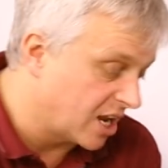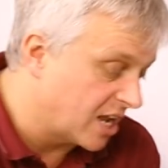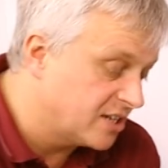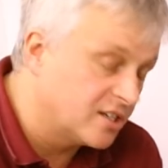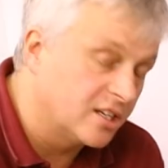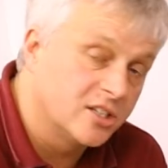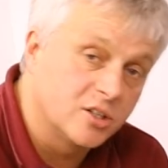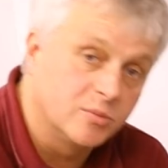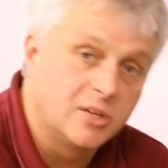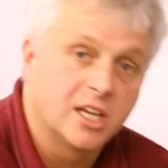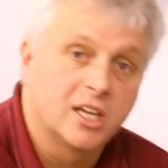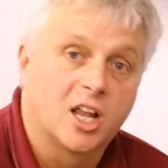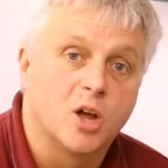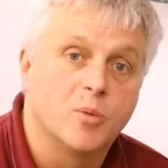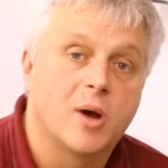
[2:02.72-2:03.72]
chasing some
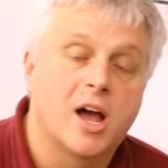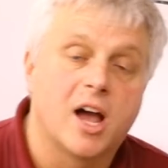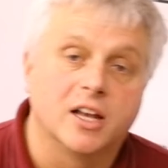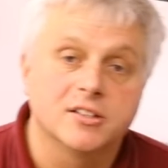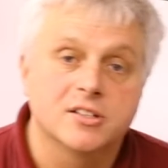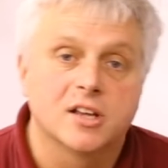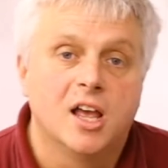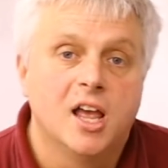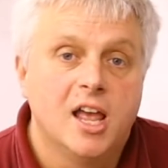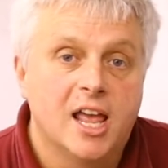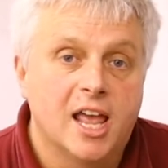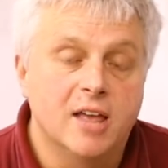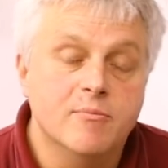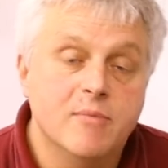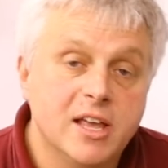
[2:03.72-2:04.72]
kilo bars,
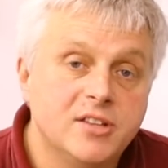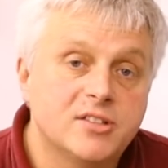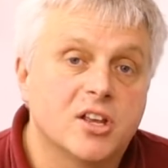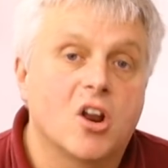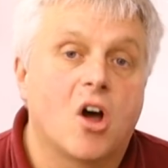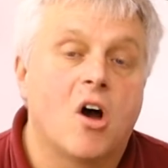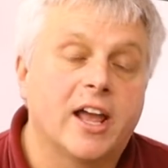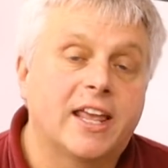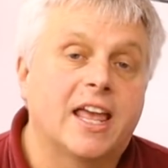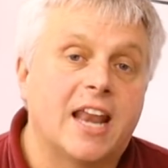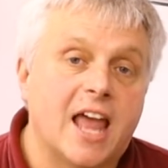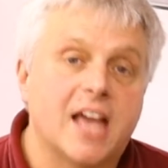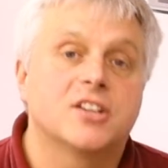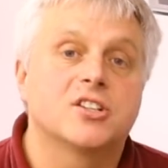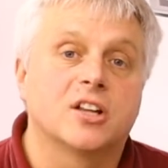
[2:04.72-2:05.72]
it means that I
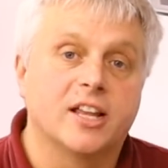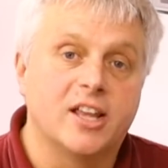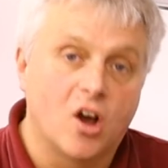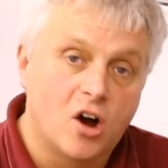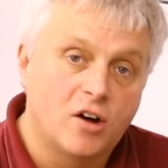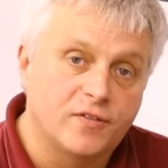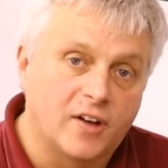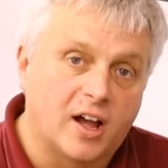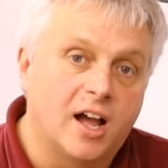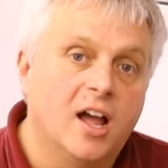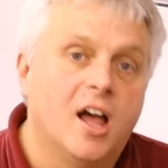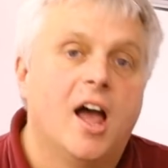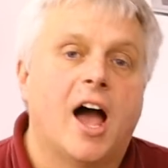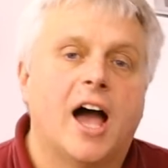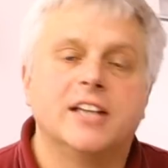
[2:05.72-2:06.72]
can actually
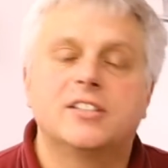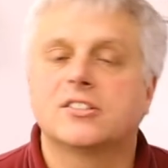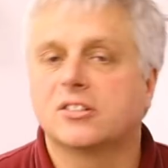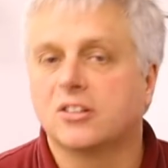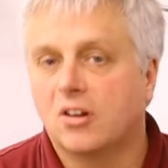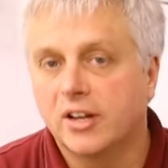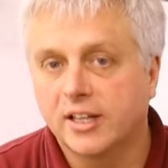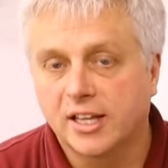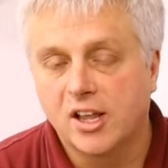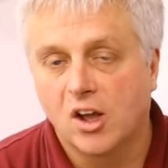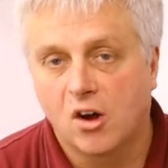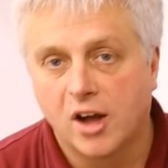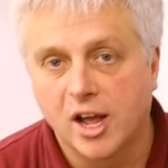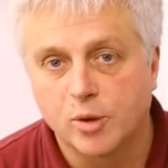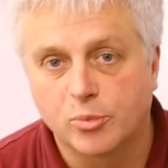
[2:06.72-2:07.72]
offer a slightly
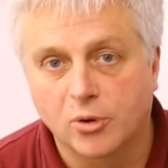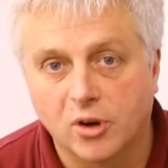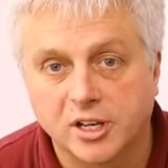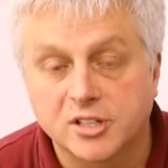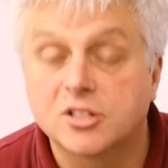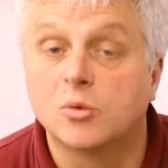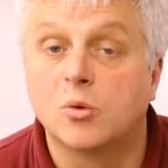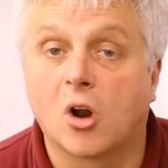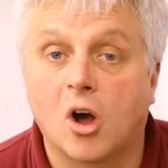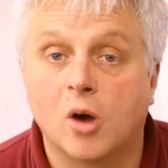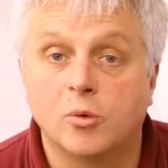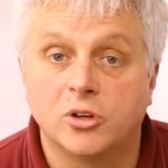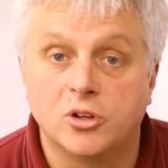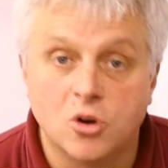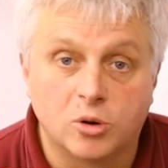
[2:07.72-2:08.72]
higher price than what I
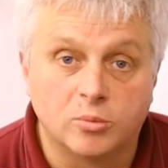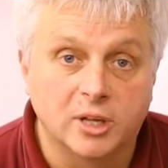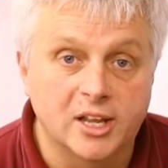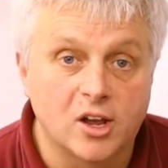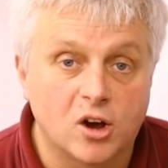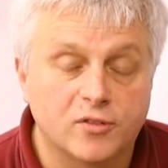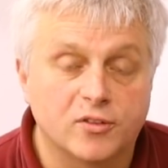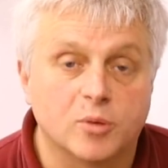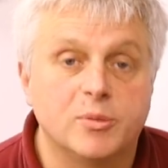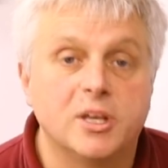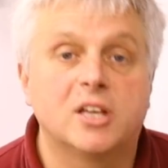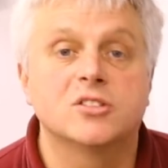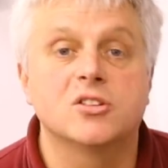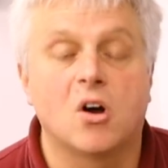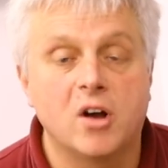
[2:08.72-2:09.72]
would normally offer,
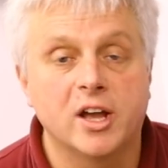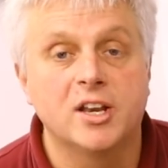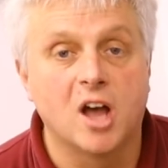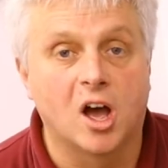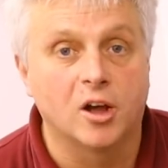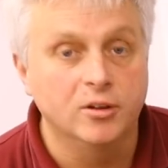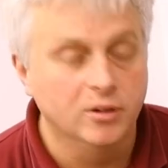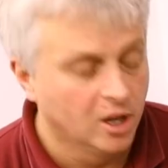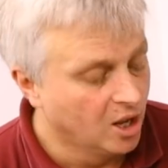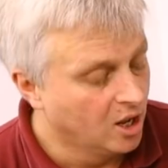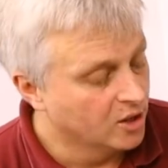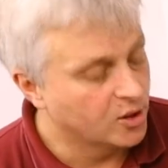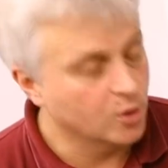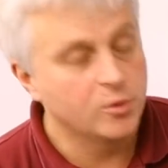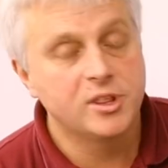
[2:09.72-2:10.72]
because I know
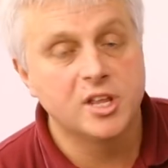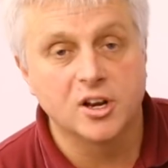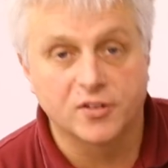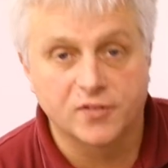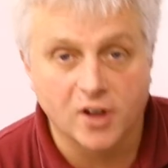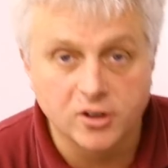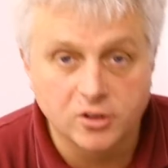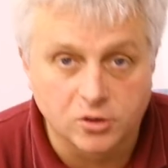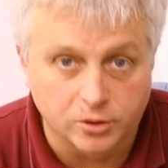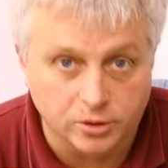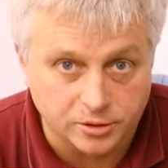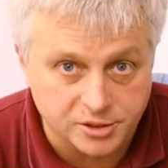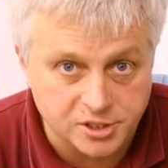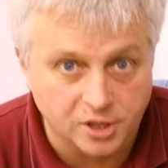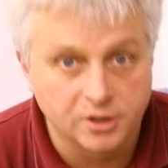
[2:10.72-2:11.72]
that within a phone
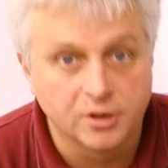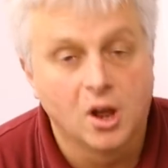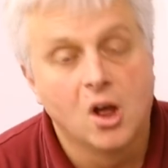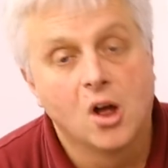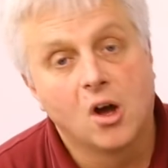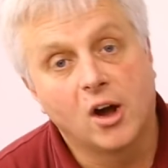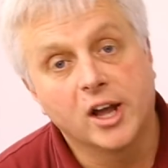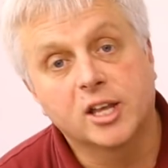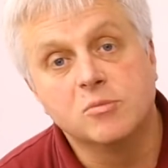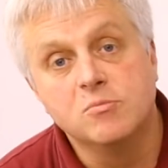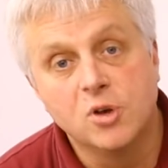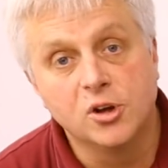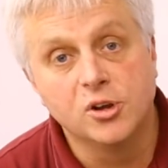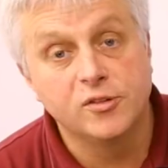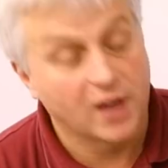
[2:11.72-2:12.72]
call or two, I
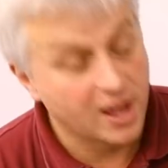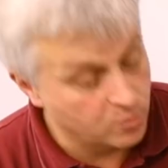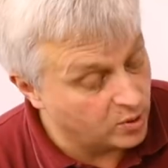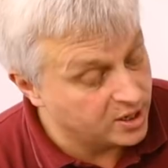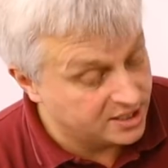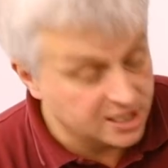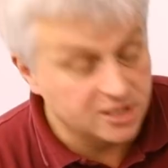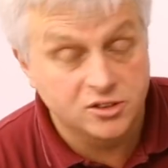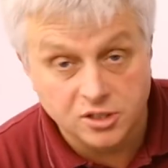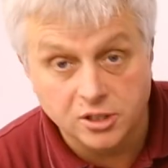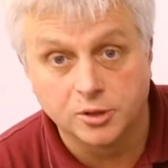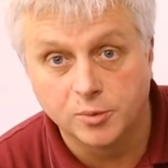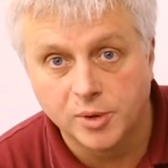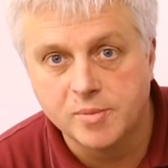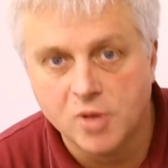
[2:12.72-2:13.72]
can move, and
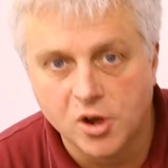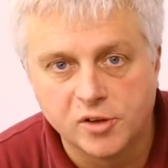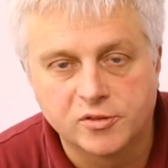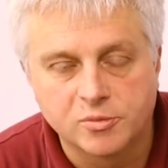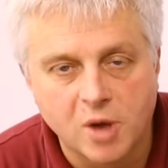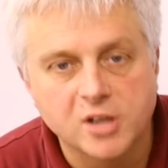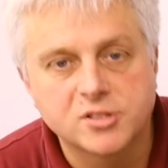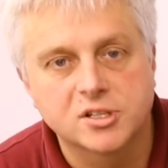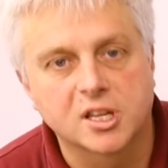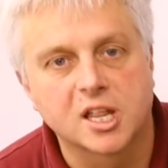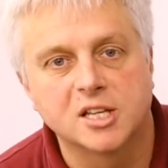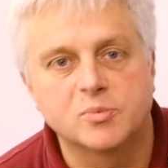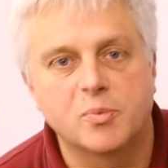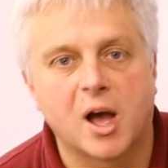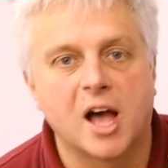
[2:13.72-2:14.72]
we moved most of
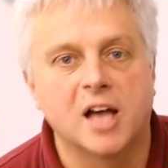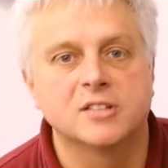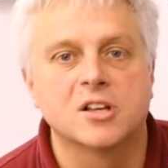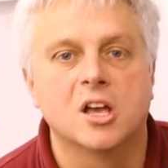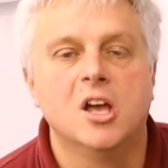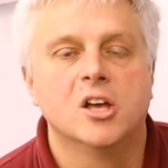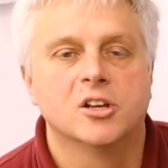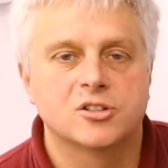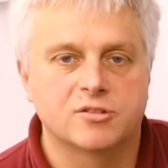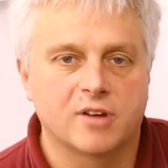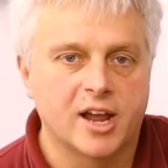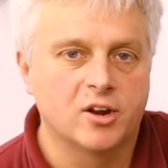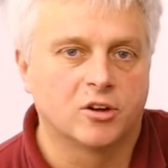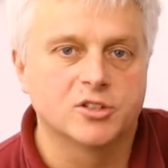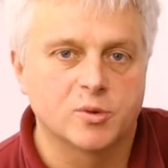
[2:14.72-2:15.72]
these bars
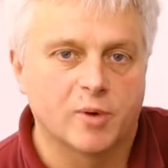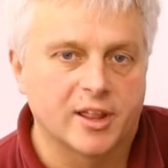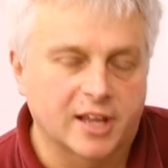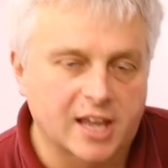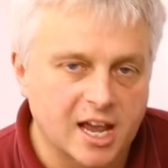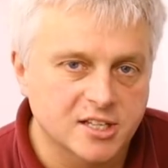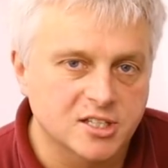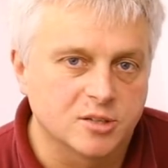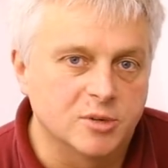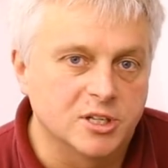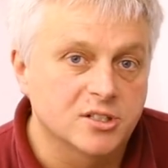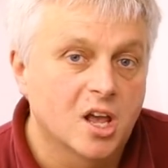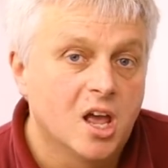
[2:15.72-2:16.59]
straight onto other customers.